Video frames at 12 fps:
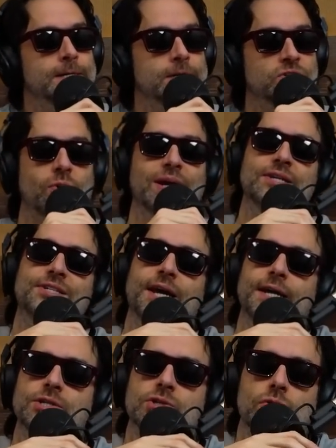So he
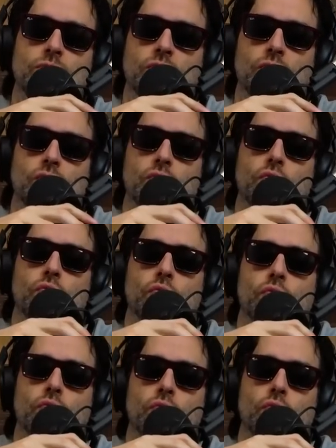says,
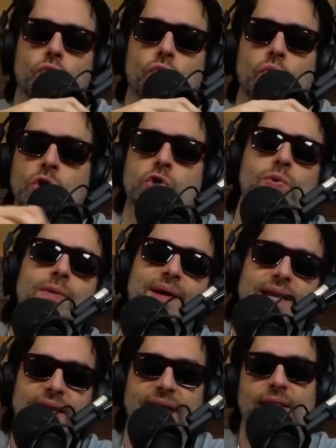We're doing
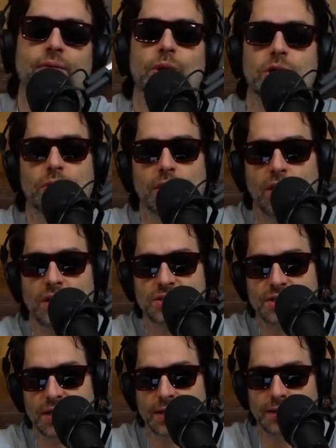Midland and then we're doing
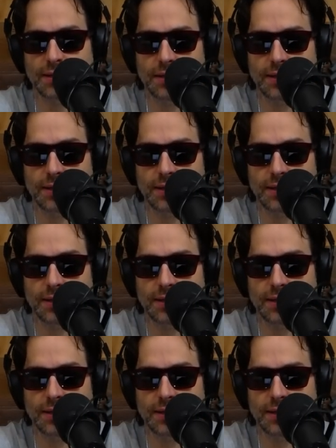Austin.